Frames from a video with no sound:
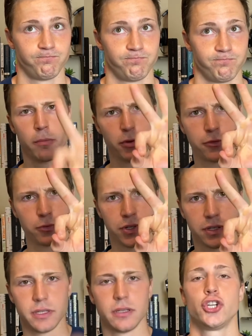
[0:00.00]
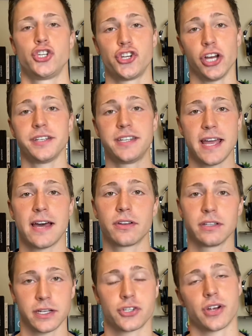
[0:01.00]
Number 3, shut down
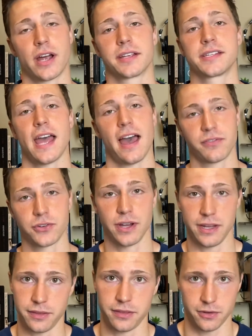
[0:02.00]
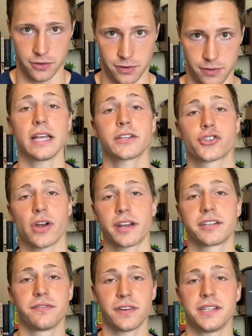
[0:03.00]
electronics after 8:30. Electronic
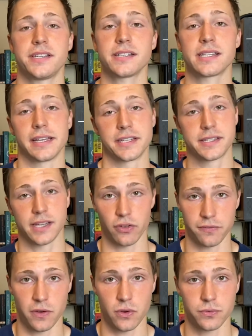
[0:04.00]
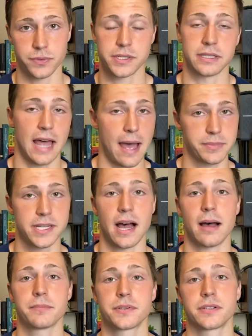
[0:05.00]
devices like cell phones,
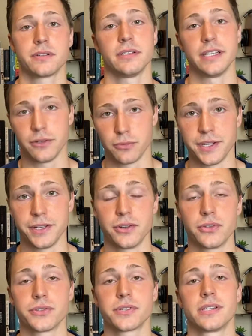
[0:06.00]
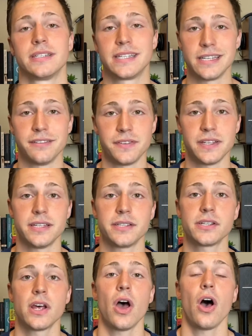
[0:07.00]
laptops, e-readers, TVs
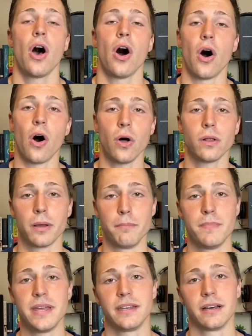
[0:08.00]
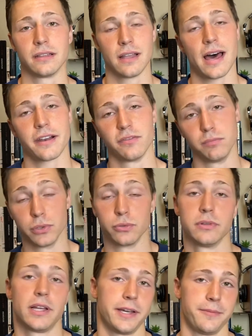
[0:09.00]
all emit a lot of blue
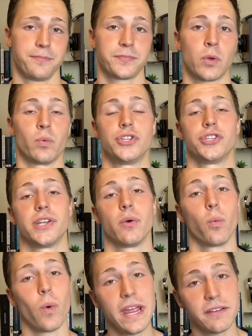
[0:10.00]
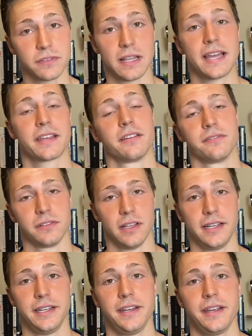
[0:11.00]
light, which is a wavelength of
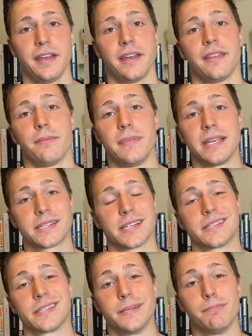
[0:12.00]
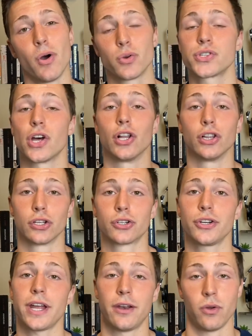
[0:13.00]
light that makes us the most
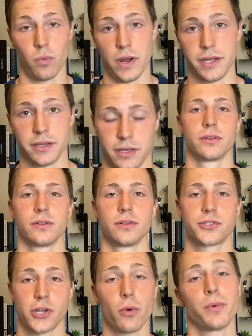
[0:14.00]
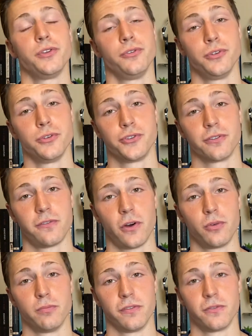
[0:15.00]
alert and awake. So when you use your
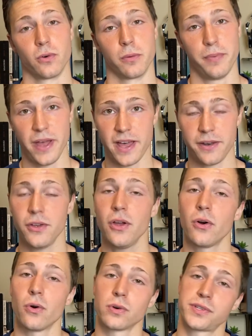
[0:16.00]
phone before bed or